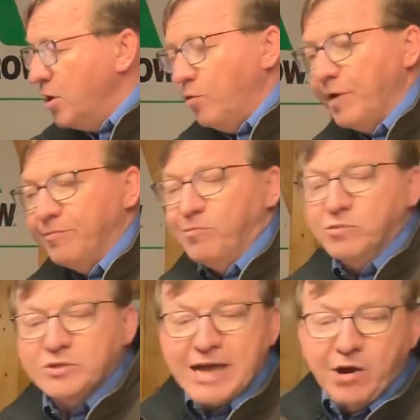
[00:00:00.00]
We've
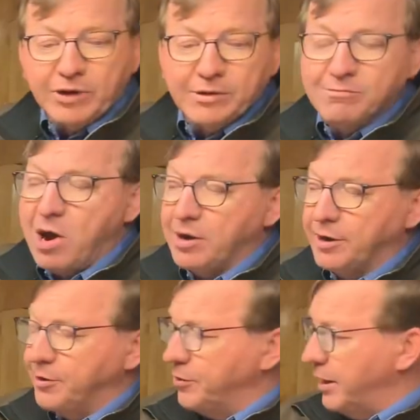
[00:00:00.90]
scouted and
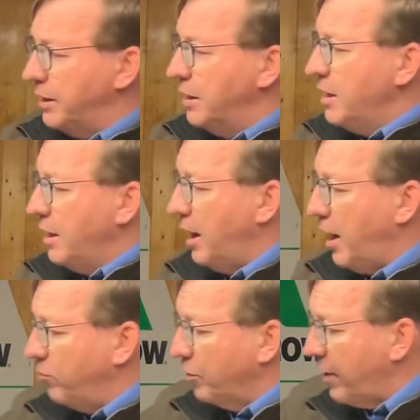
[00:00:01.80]
monitored it.
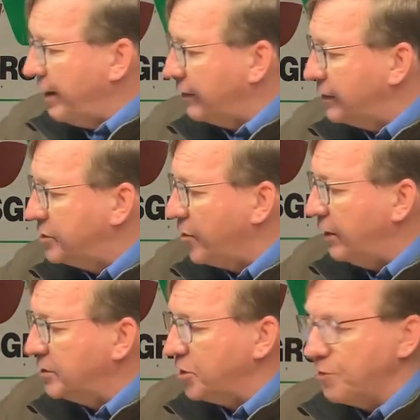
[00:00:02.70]
We're right at the
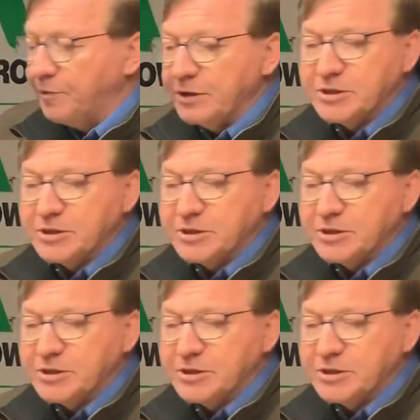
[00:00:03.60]
soil surface.